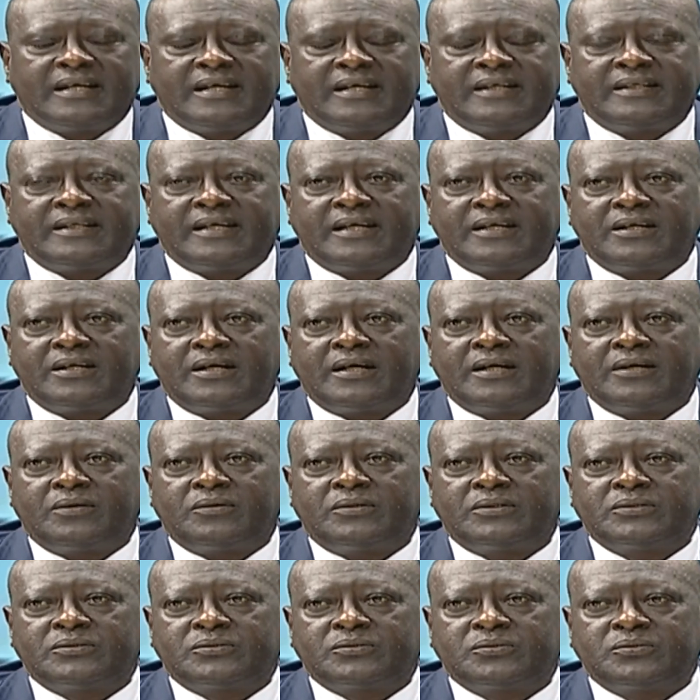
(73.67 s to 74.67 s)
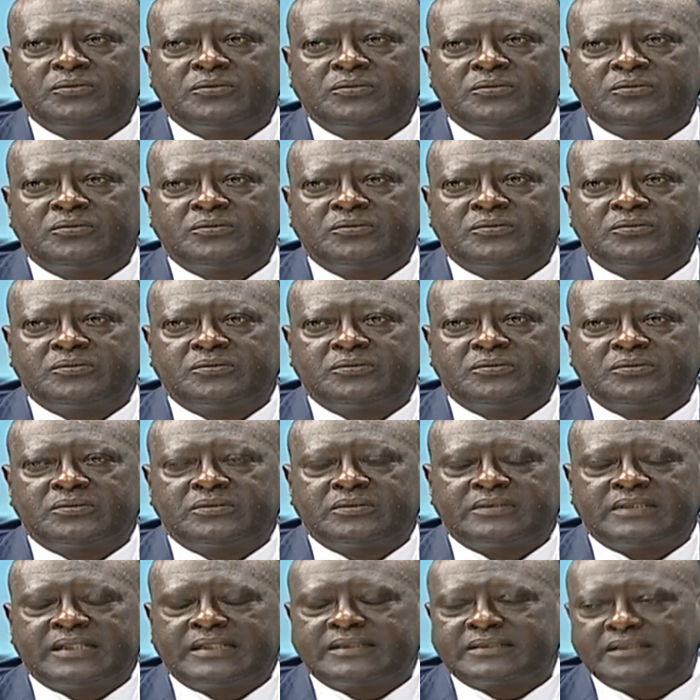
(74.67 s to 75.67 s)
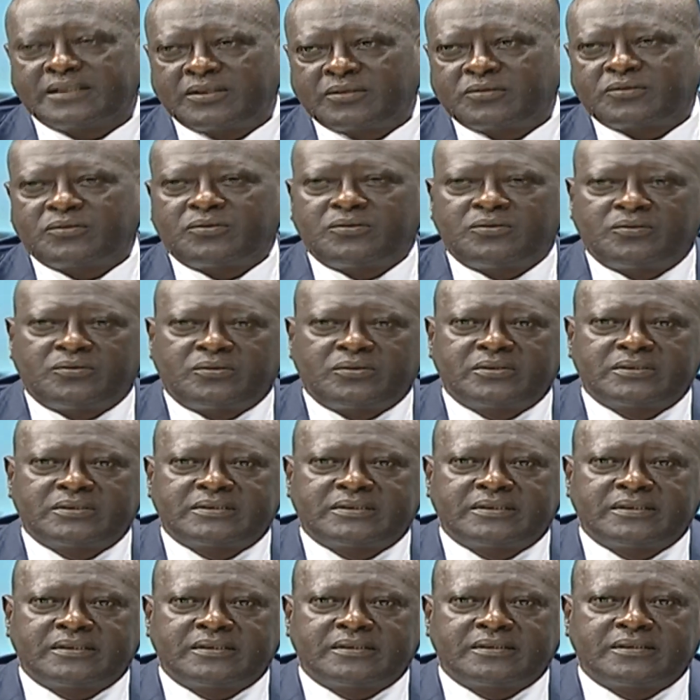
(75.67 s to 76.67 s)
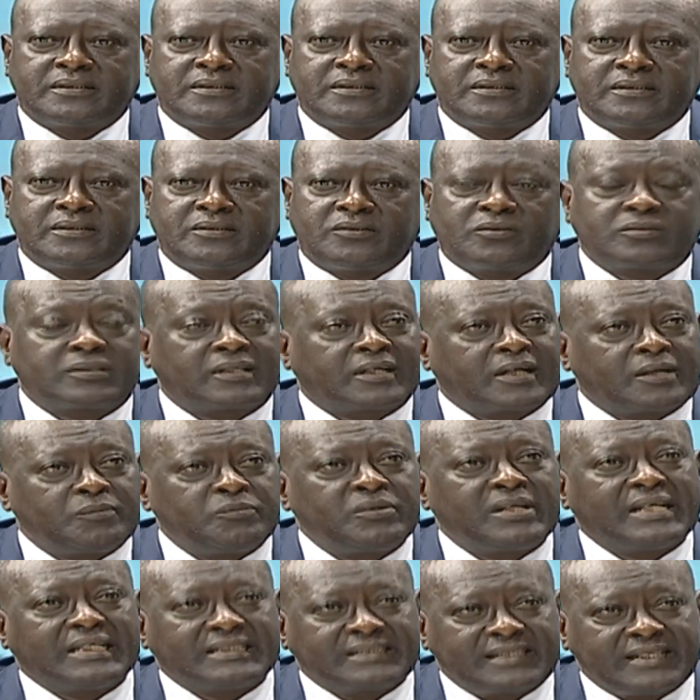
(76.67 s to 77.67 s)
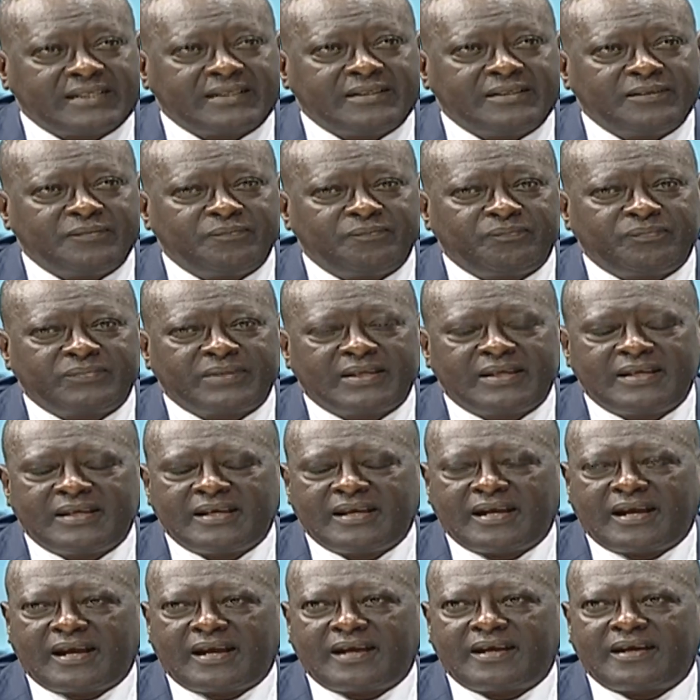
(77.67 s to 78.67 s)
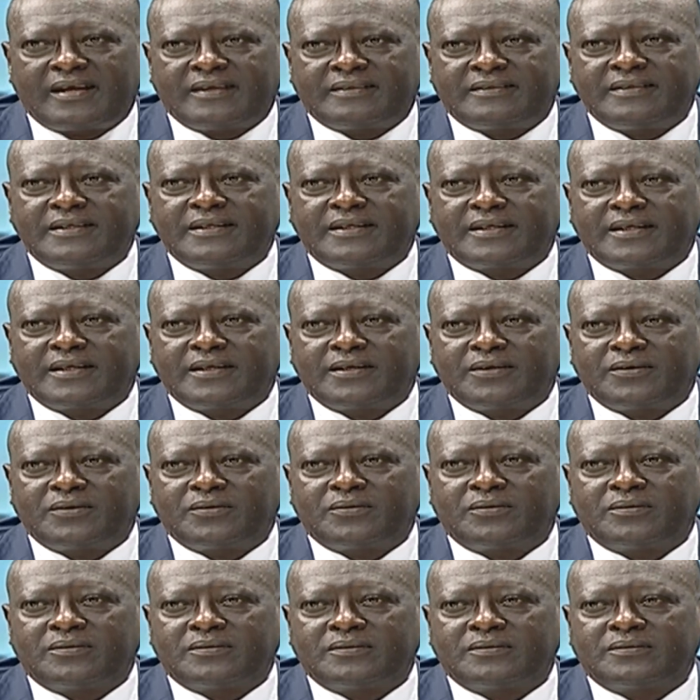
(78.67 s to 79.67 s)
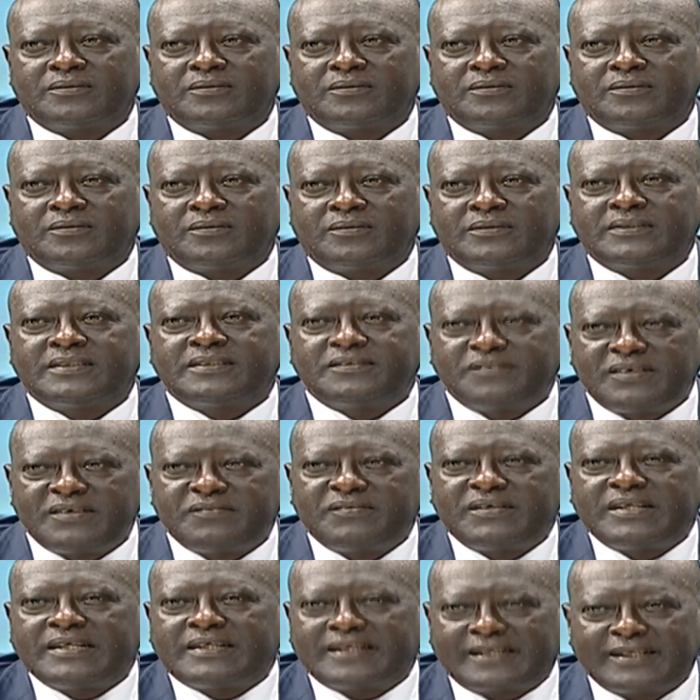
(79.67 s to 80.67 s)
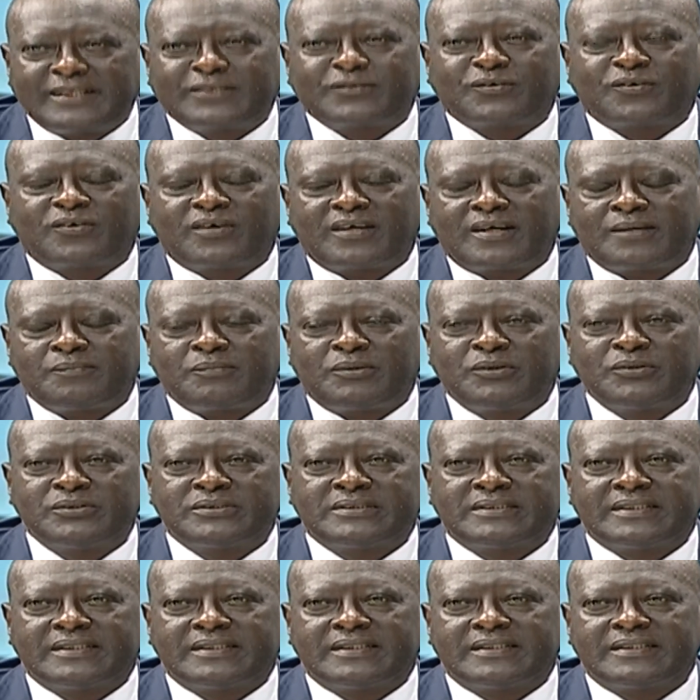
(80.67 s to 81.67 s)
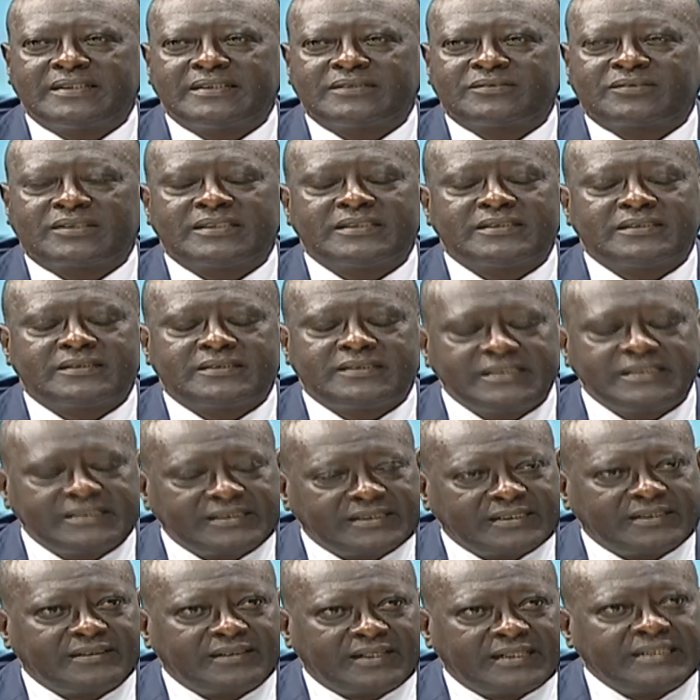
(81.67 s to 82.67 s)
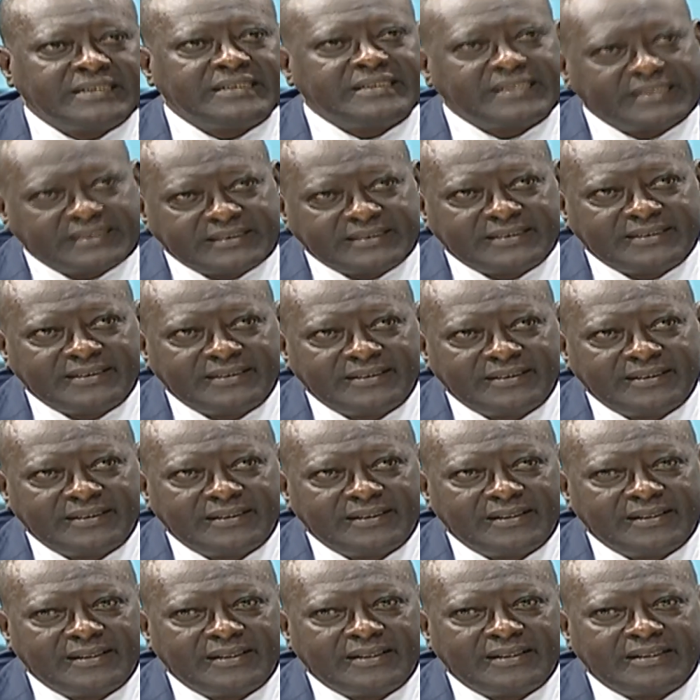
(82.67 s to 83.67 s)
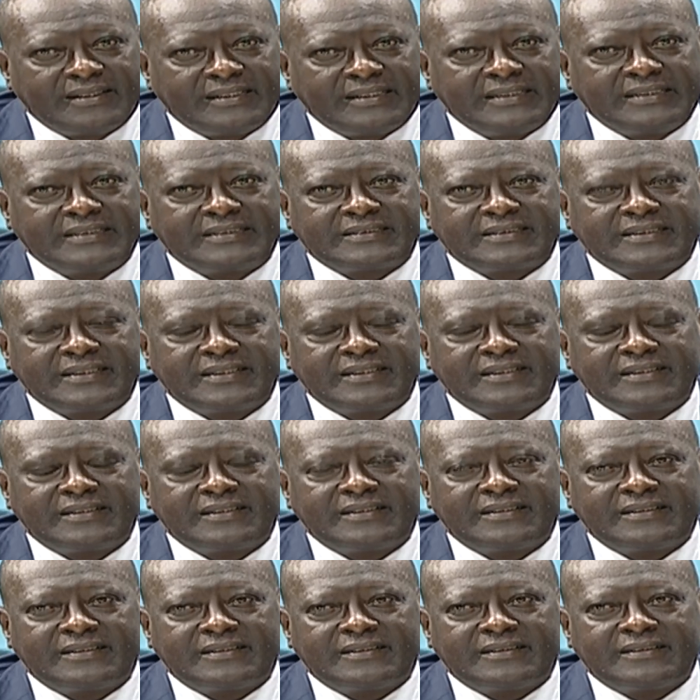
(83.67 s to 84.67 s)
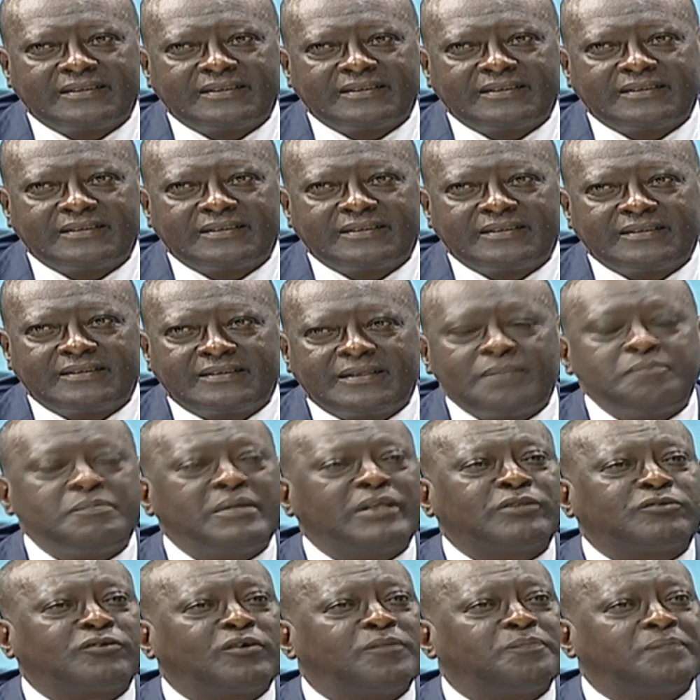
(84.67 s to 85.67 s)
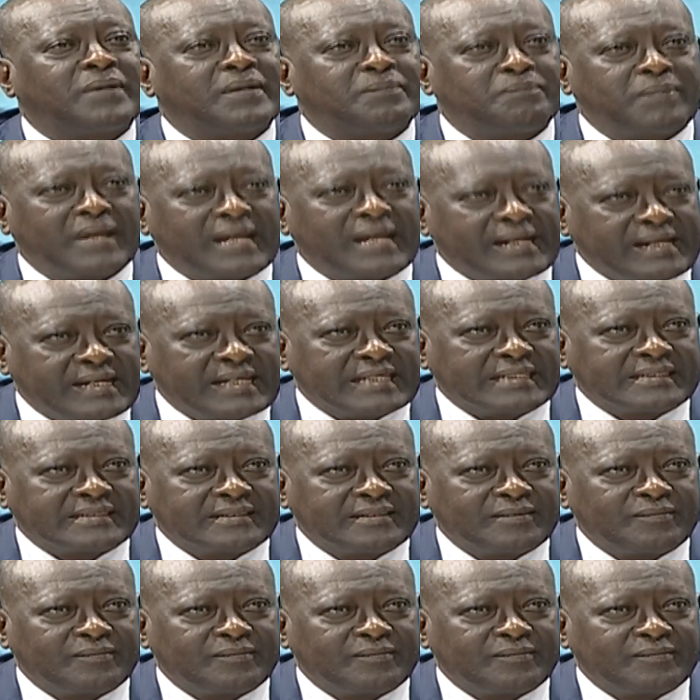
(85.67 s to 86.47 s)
And I want to just echo what Dr. Kamuria said. I think what is very, very critical about transition and change is the mental preparedness.